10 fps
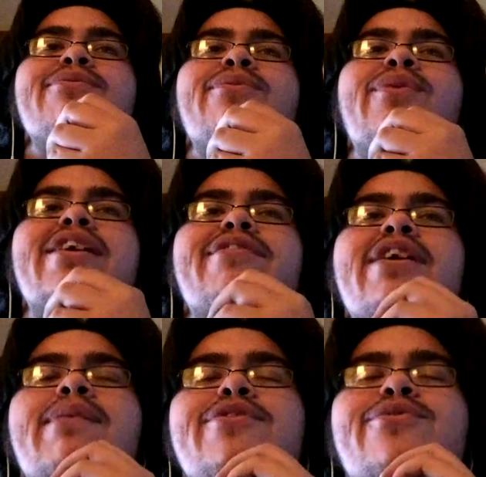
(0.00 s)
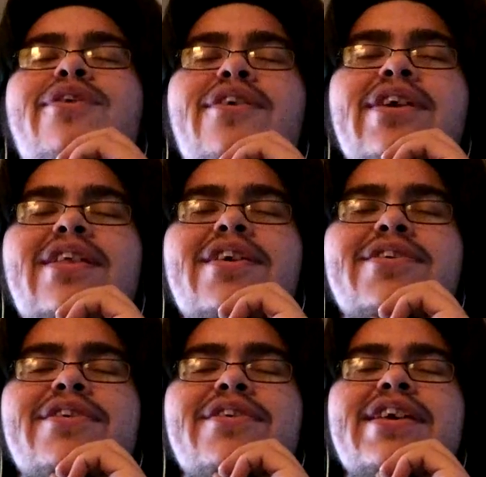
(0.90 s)
whatever image quality loss there
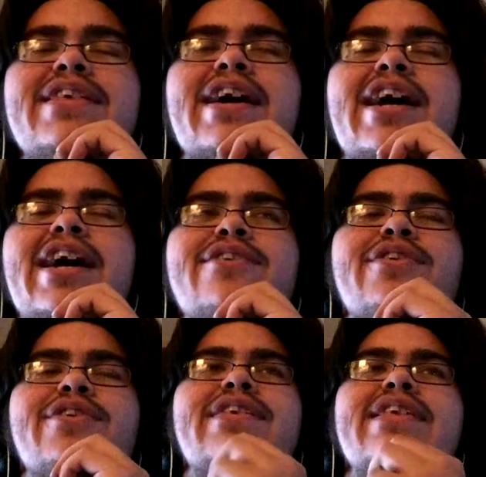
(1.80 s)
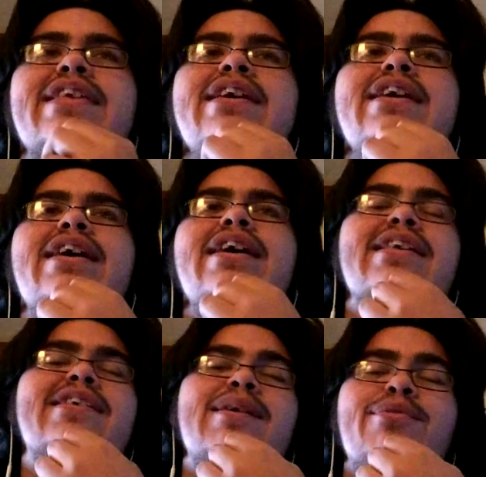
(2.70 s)
is. It's
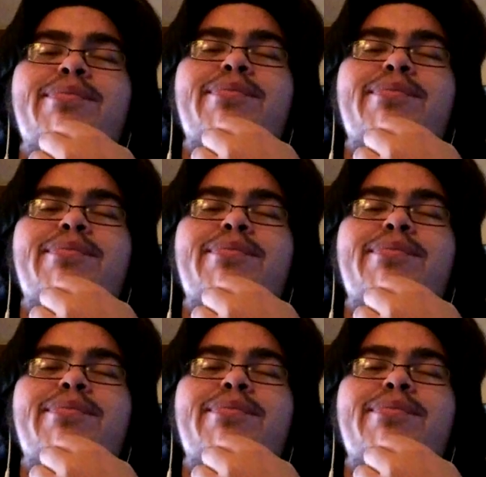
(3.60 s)
a